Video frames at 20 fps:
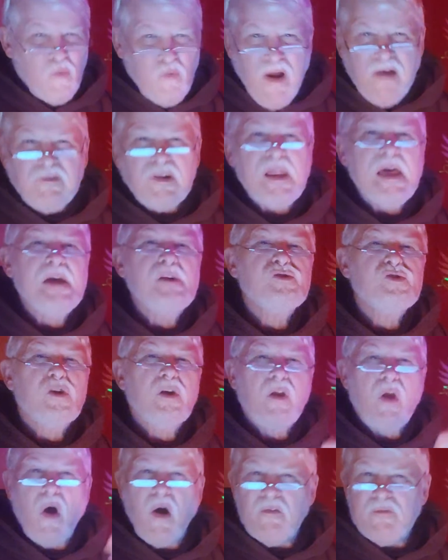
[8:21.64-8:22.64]

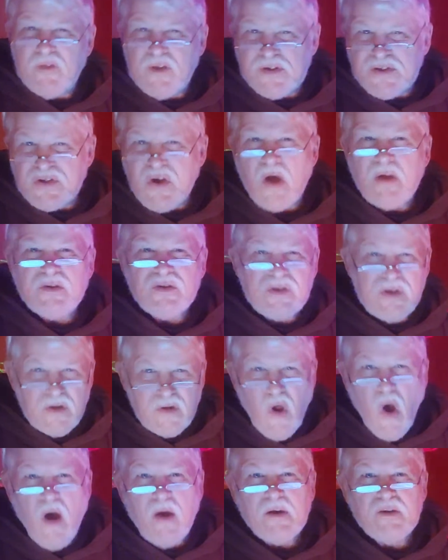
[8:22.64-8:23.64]
revelation of the sons and
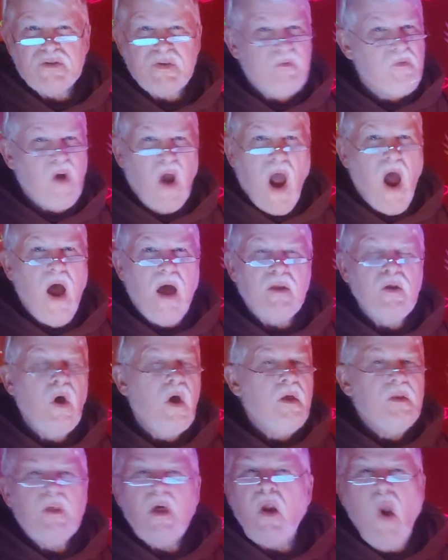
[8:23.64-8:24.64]
daughters of God,
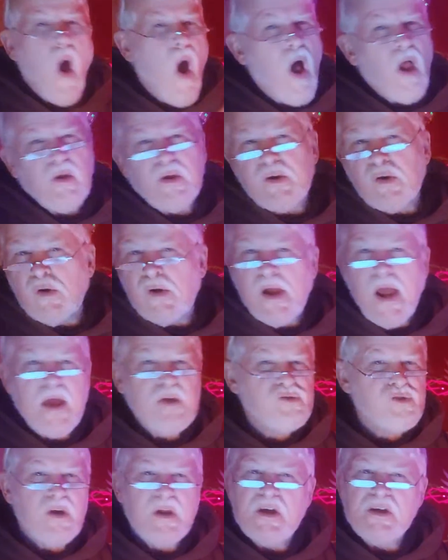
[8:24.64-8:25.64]
that all of
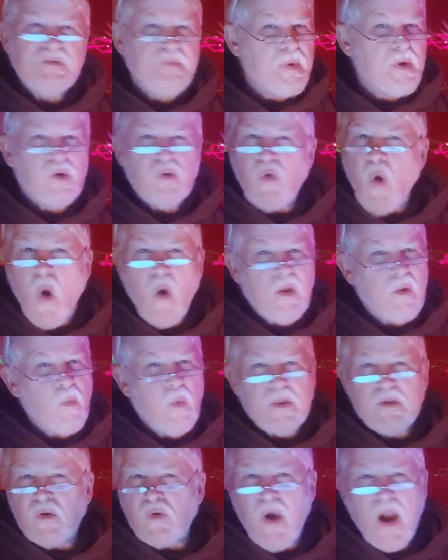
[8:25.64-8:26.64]
creation has been groaning
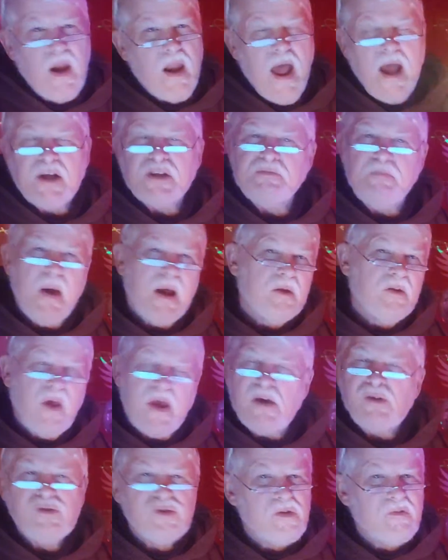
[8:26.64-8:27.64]
with great
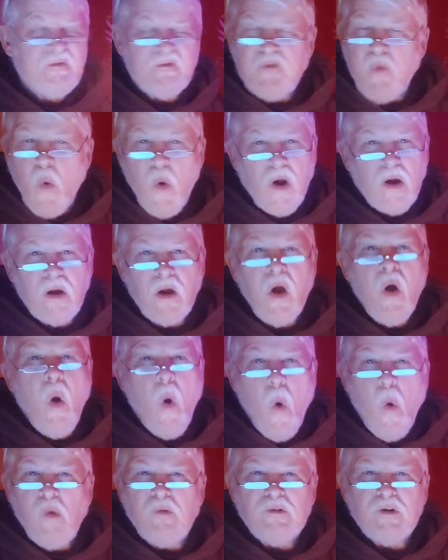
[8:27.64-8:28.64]
expectation for
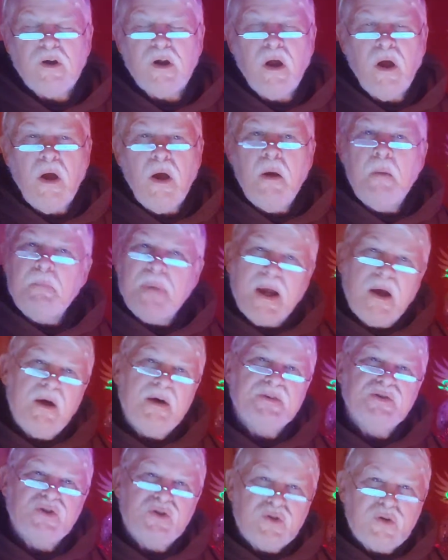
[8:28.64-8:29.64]
over.
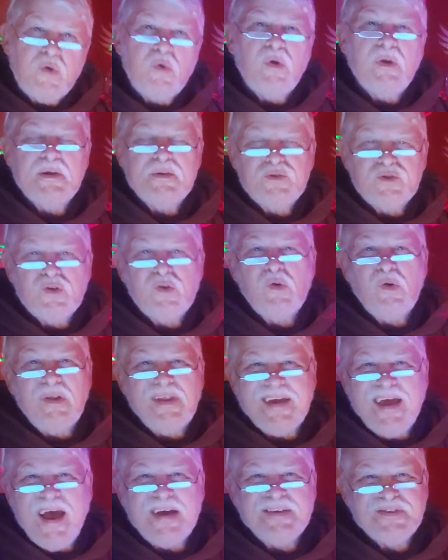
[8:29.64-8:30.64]
Because truly,
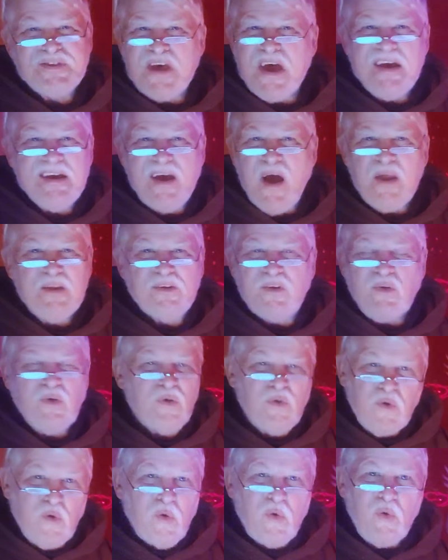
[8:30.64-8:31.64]
truly, I say unto
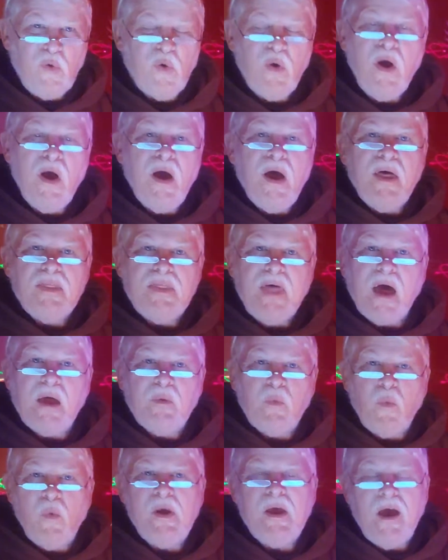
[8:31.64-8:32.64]
you that
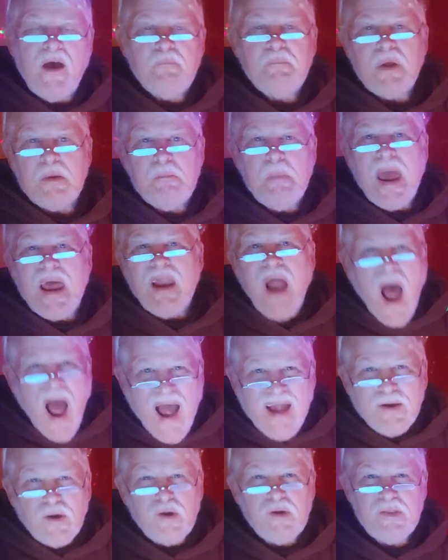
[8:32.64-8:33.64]
we have been made
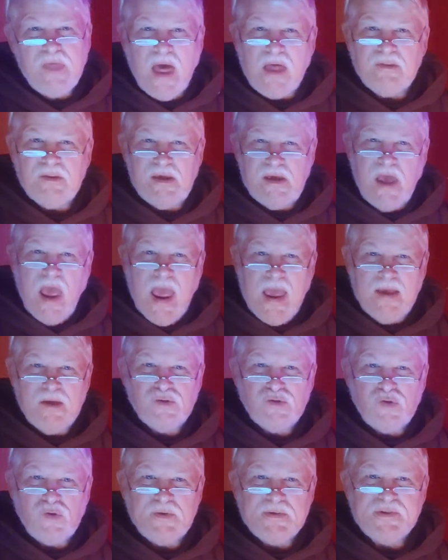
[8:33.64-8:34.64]
higher than the
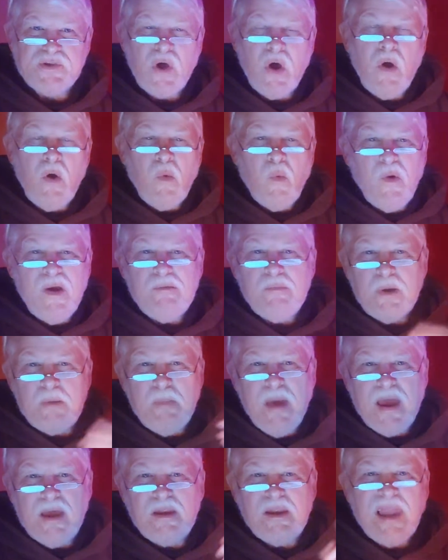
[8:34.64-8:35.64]
angels. We have been
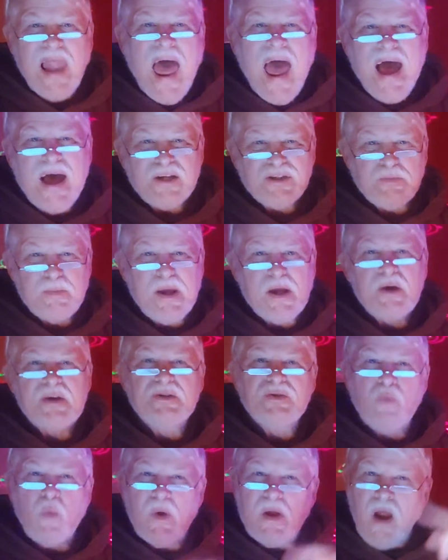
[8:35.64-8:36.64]
made last
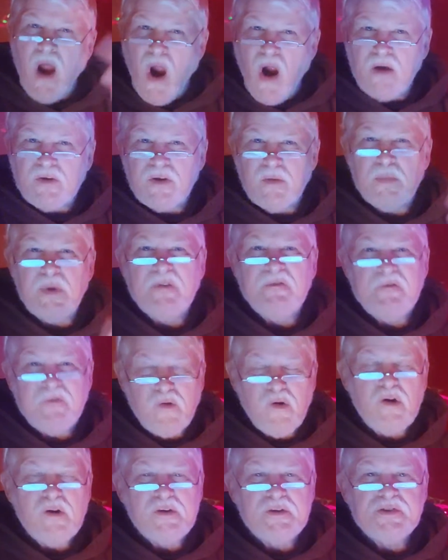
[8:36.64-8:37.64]
because we are to be
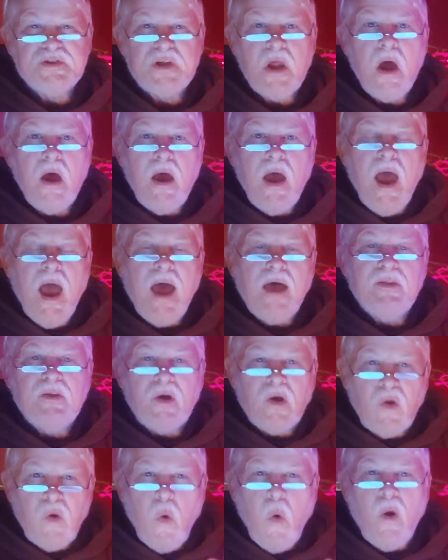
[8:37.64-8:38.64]
first, and
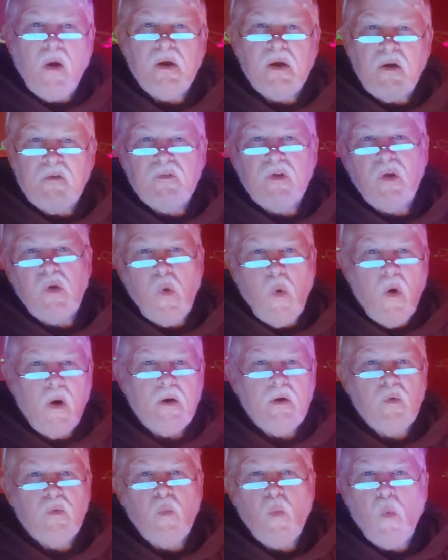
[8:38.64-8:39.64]
the glory of the
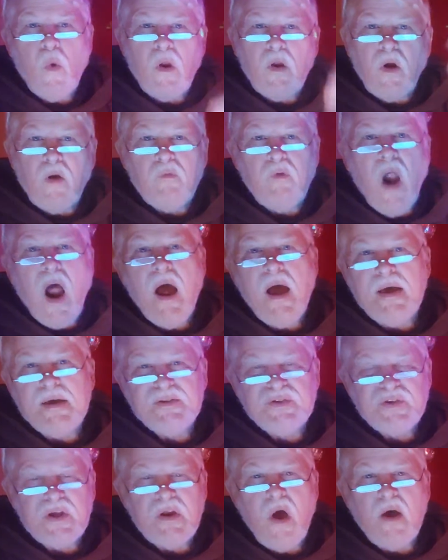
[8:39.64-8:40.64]
Lord will
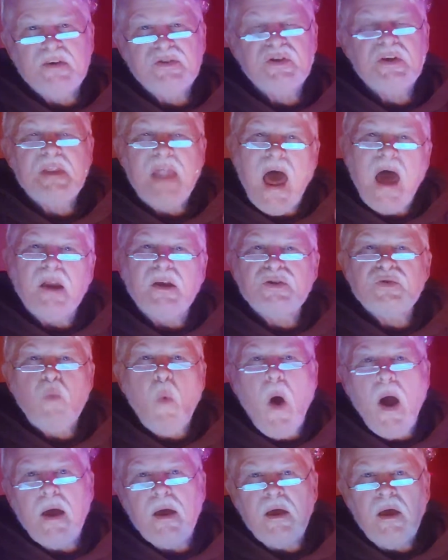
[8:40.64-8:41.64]
arise in us. And that is
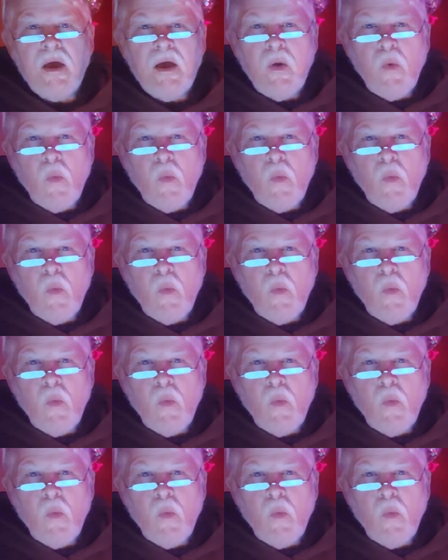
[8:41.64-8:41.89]
why